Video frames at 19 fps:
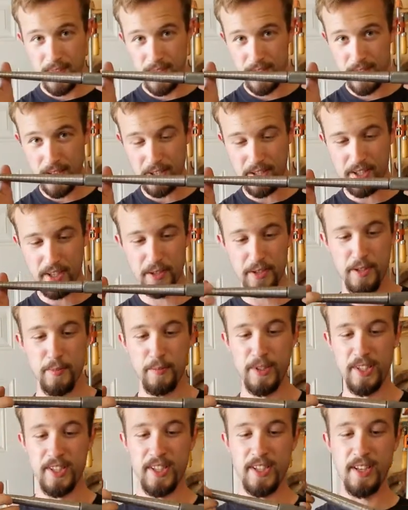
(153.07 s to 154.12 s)
This here
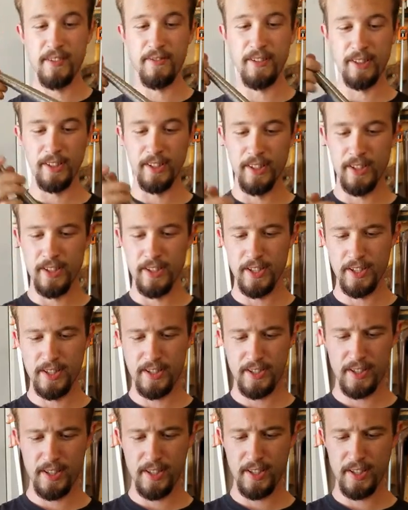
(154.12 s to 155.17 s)
specifically,
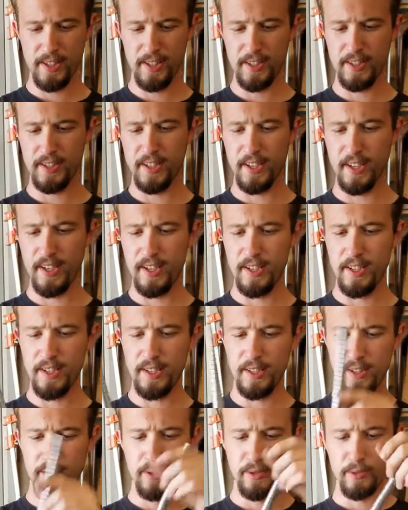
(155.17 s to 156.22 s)
this is
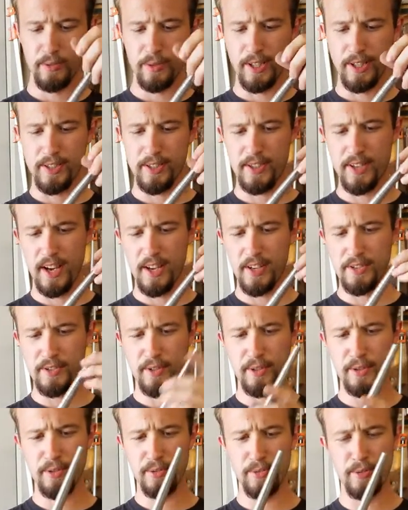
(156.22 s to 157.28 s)
a ring
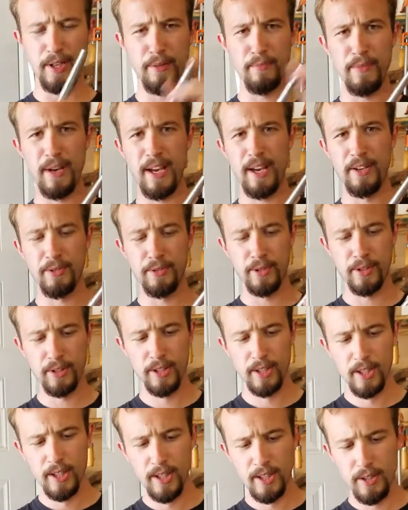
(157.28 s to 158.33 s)
sizer, ring mandrel,
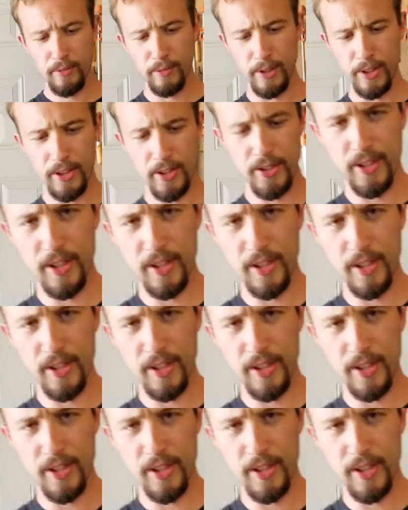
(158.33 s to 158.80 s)
with